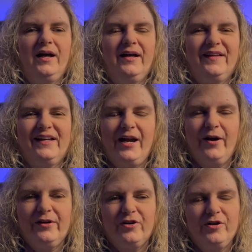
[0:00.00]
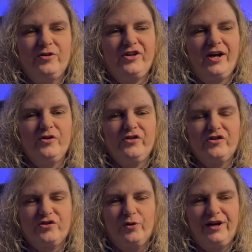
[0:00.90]
The character who tells the
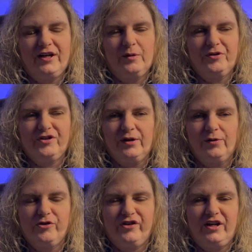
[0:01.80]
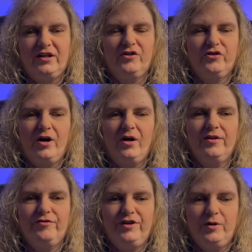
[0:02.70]
story in a particular scene is called
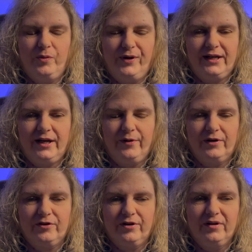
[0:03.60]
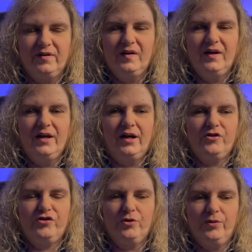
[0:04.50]
the viewpoint character. A
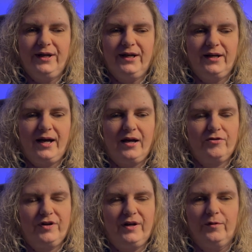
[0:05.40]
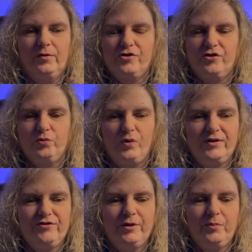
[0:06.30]
story can have either just
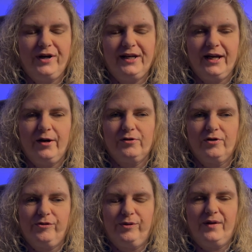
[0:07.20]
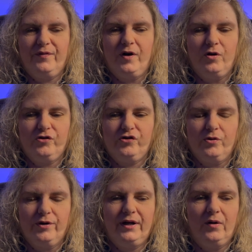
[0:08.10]
one viewpoint character throughout the whole
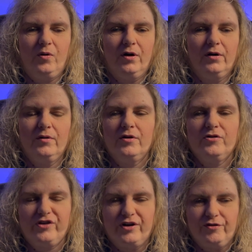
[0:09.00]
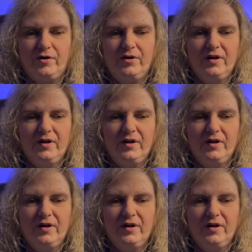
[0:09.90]
story or several.